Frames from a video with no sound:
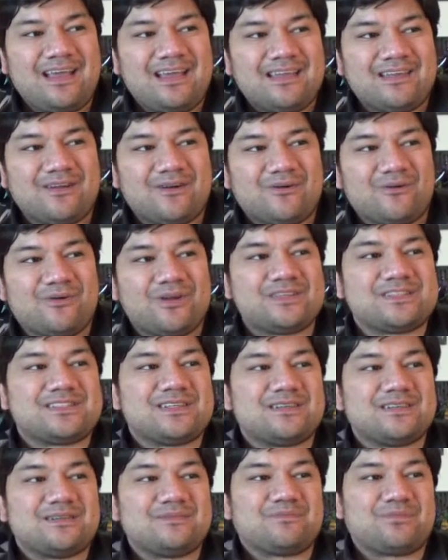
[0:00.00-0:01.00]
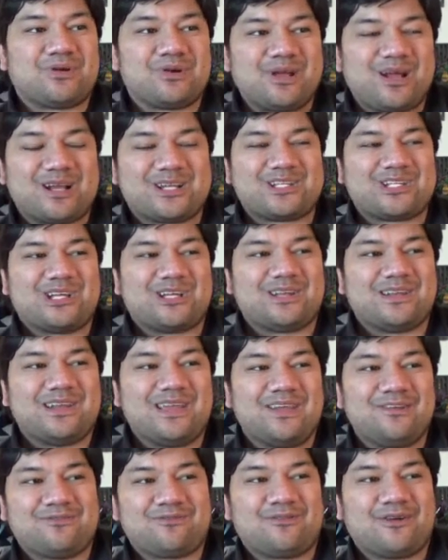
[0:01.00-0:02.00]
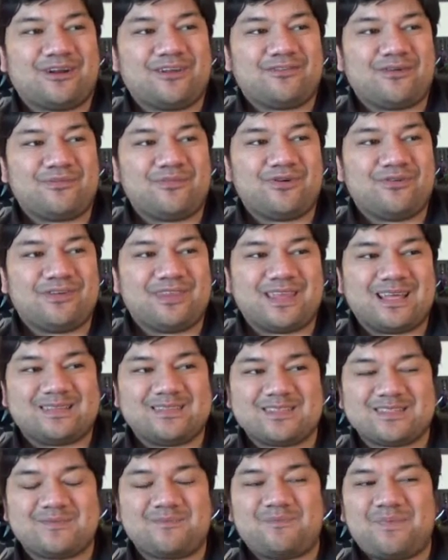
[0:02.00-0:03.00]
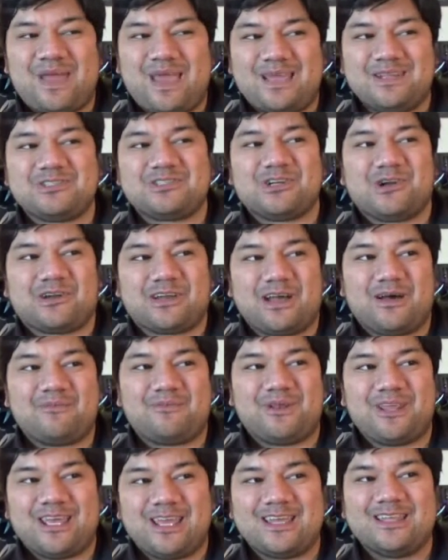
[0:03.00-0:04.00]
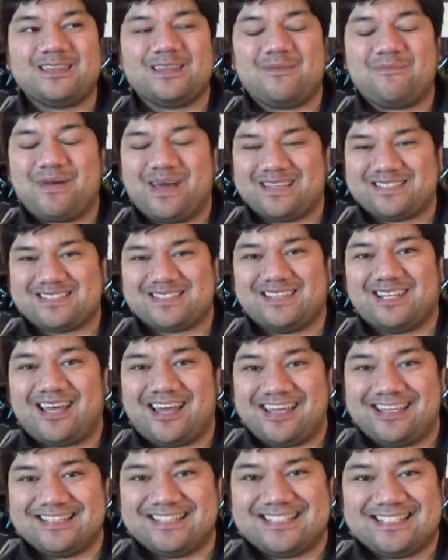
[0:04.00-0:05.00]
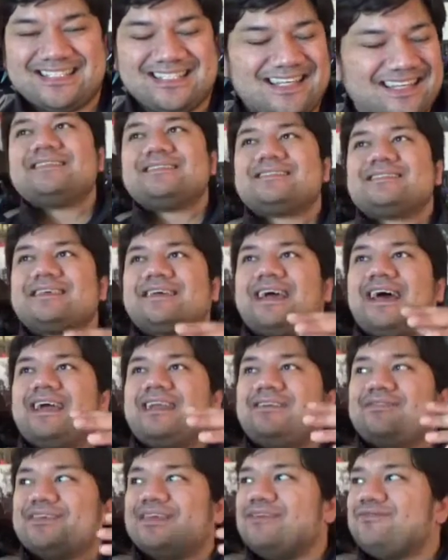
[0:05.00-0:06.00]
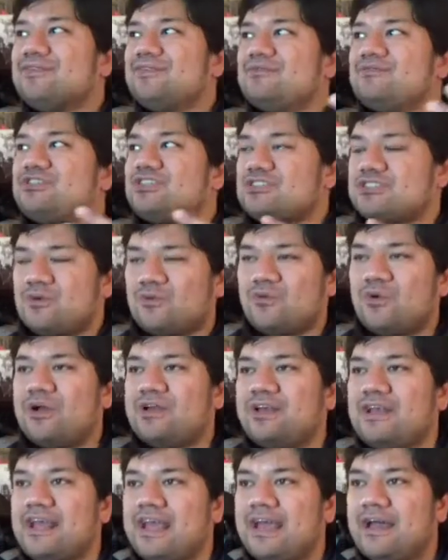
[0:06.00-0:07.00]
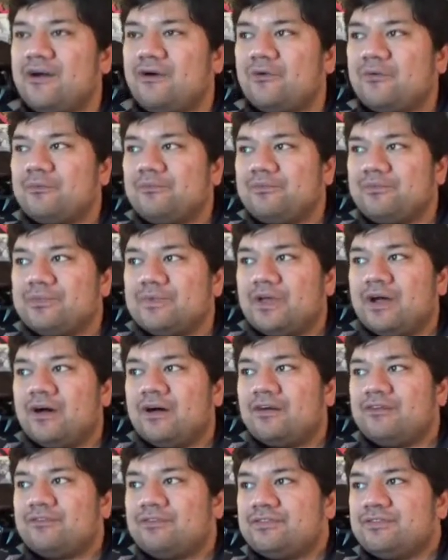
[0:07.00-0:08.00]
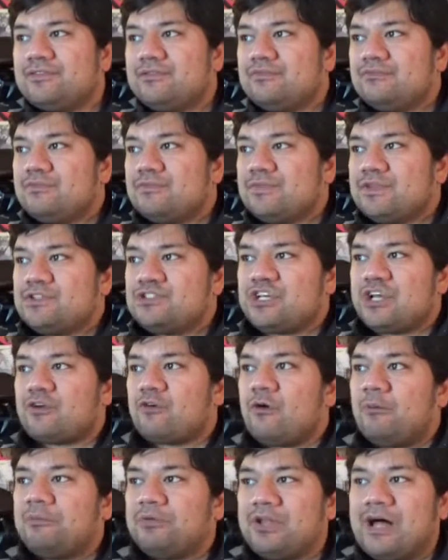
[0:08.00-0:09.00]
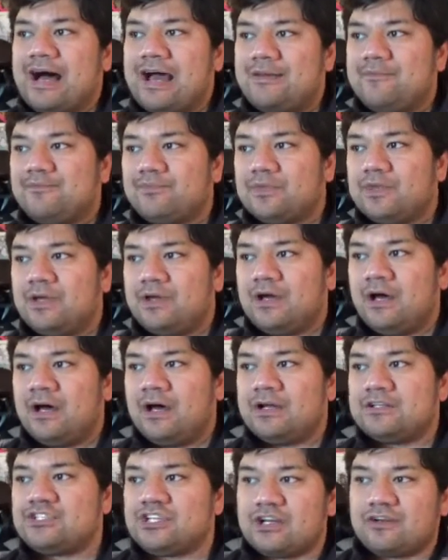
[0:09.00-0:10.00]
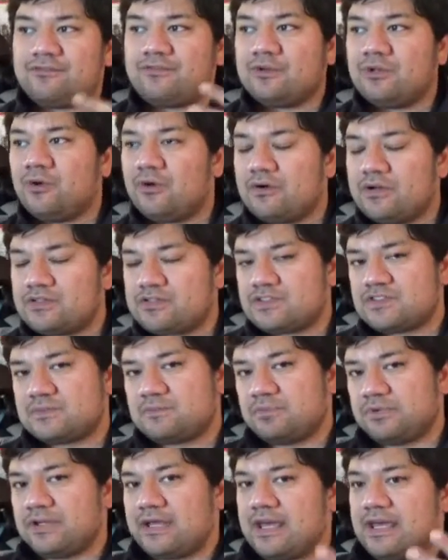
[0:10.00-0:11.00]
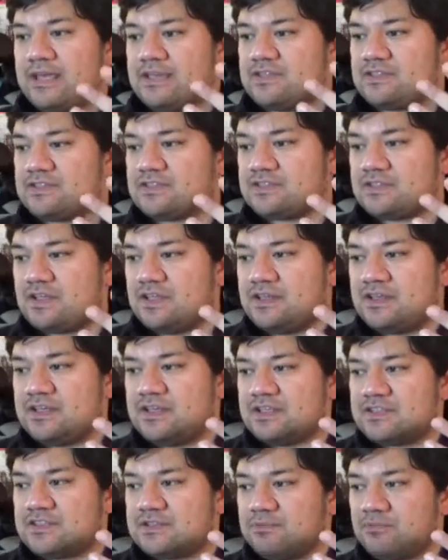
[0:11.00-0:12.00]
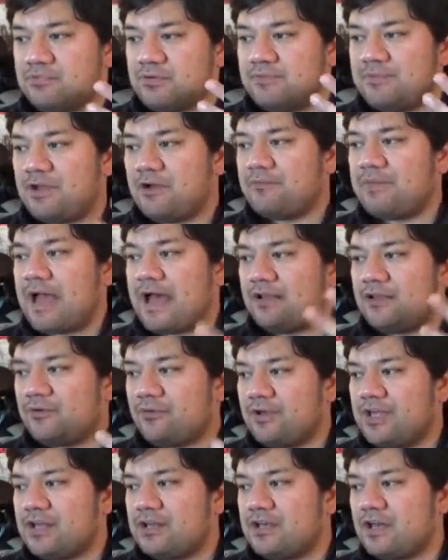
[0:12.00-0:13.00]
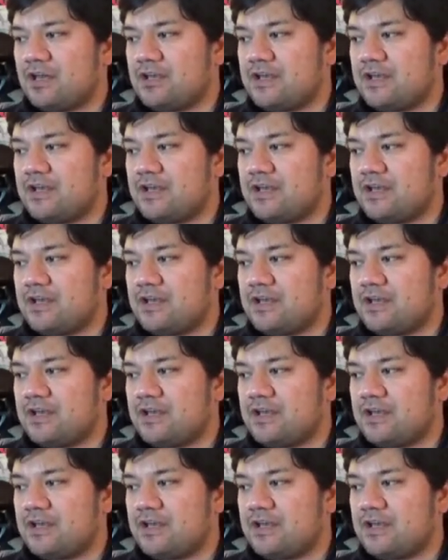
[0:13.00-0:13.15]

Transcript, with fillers: your recent production in front of a movie that doesn't paint your company in the best light. To kind of give you just a rundown of the general plot, uh, Jennifer Lawrence plays this premier ballerina